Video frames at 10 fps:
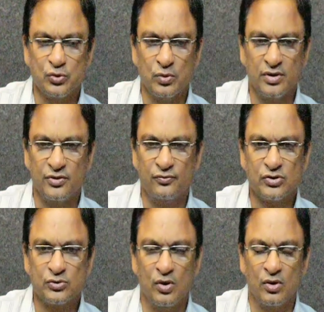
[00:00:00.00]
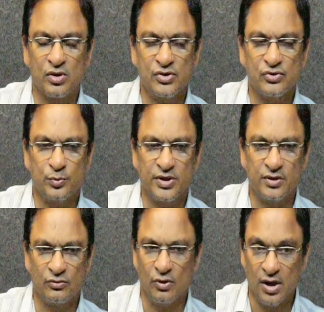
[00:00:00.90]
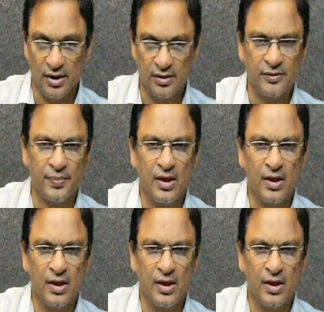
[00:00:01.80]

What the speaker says: Only the first block is to be required.